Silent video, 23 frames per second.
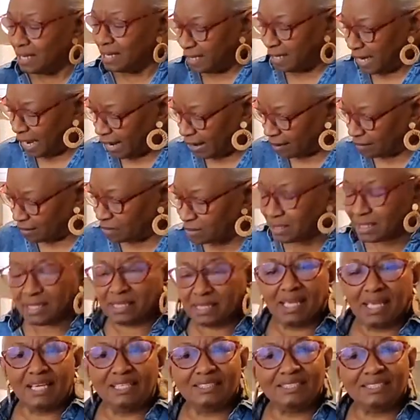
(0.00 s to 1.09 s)
Now,
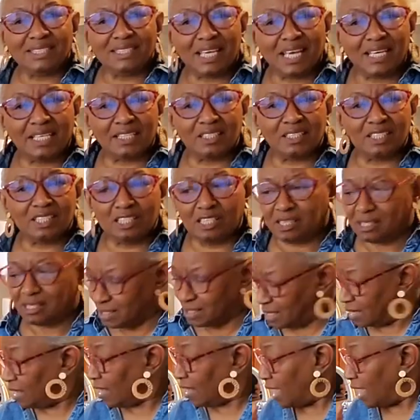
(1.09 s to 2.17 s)
let's take a look
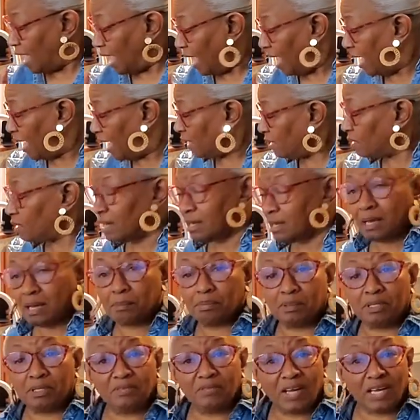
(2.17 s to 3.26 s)
at a
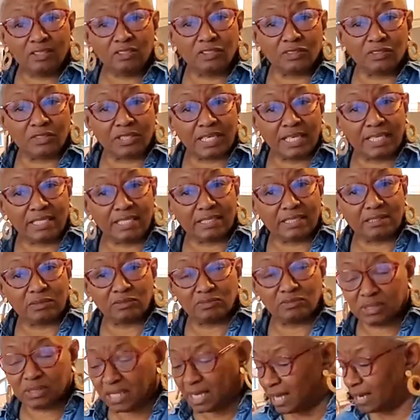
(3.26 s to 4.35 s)
couple of other things
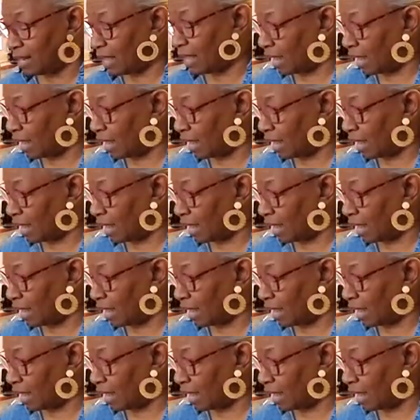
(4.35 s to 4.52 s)
that